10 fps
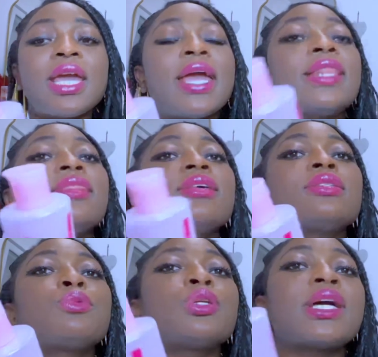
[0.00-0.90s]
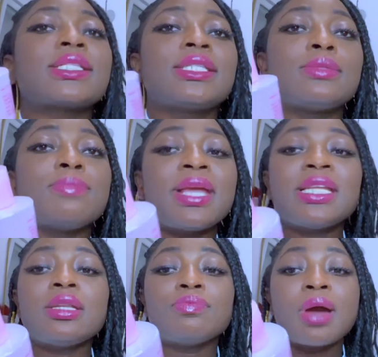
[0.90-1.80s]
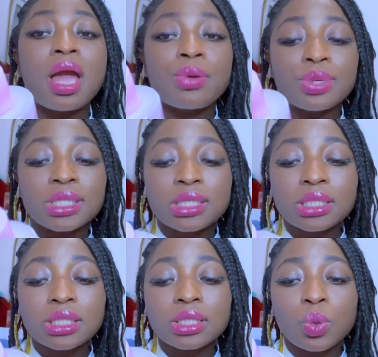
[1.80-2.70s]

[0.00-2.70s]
and this product is made in Paris.